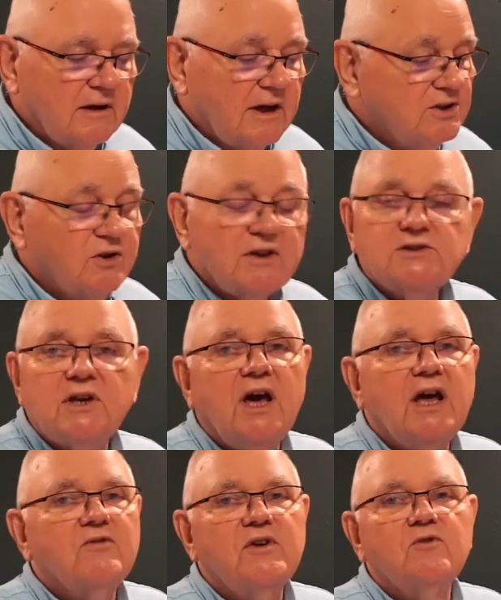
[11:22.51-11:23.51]
and so there's a
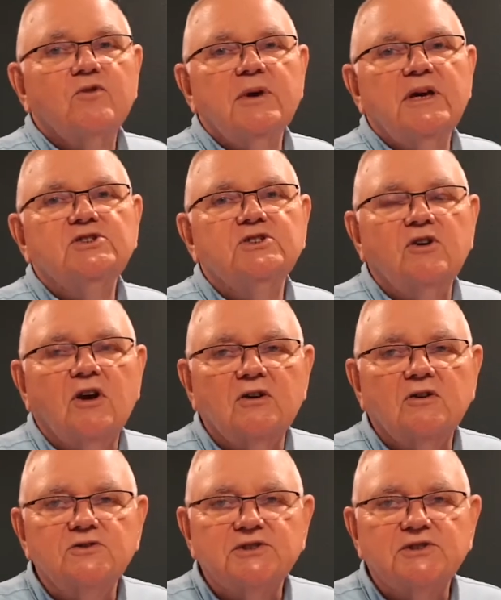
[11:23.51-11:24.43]
lot of information in Article